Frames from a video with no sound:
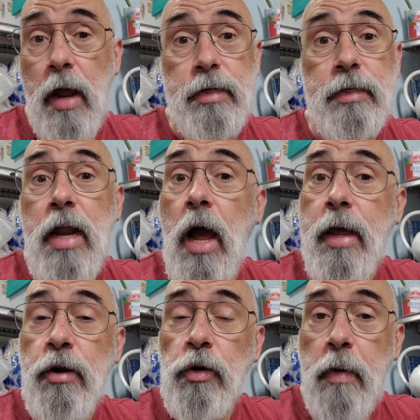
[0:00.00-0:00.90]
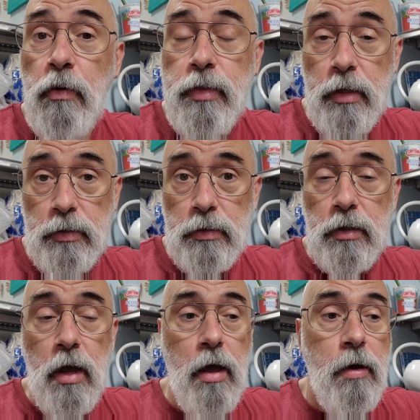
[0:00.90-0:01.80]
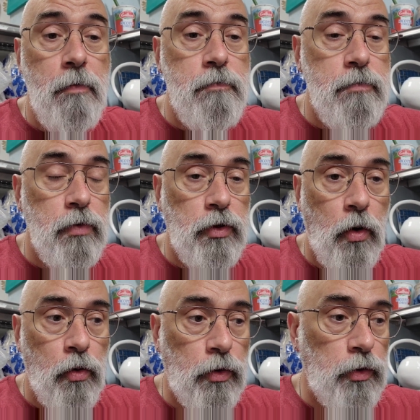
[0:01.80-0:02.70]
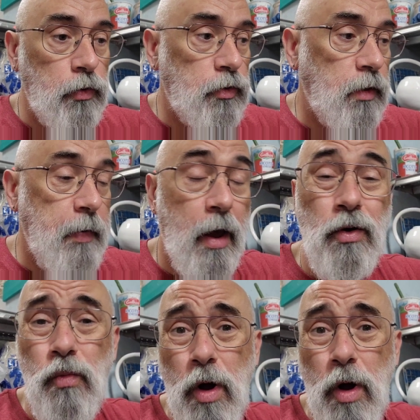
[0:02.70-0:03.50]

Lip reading: did not hear about this. Total news to me. I don't